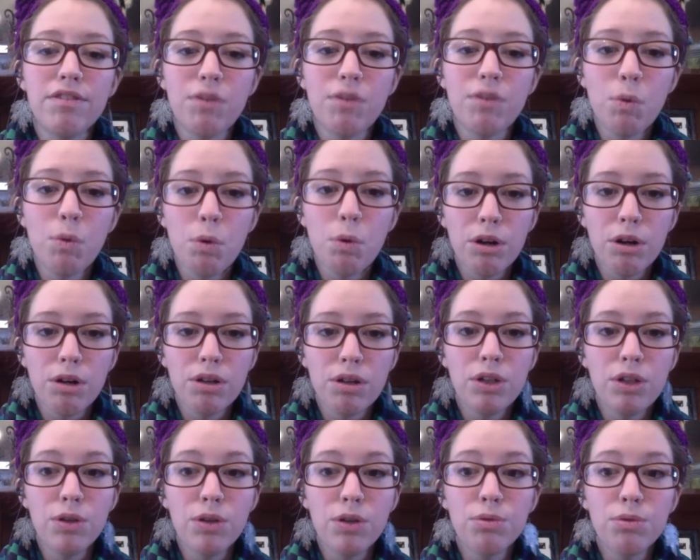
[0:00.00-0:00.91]
for
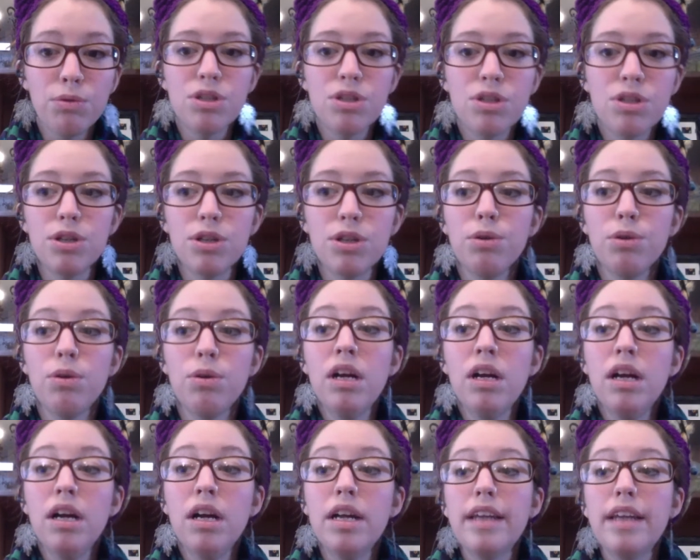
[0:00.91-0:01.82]
you to
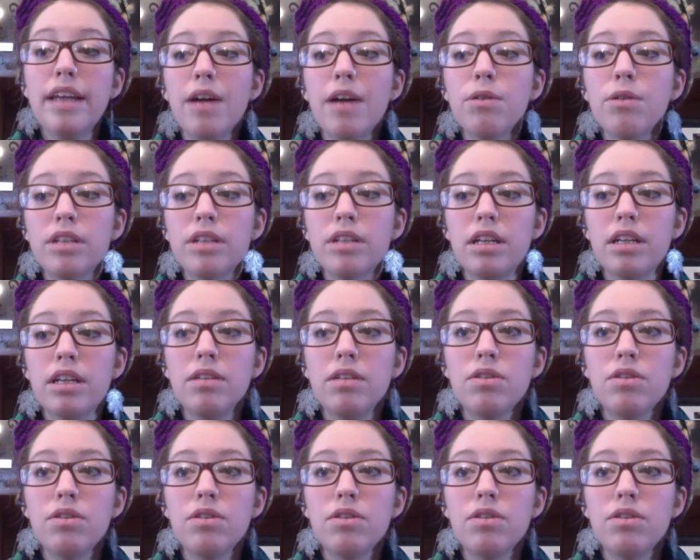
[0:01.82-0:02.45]
not only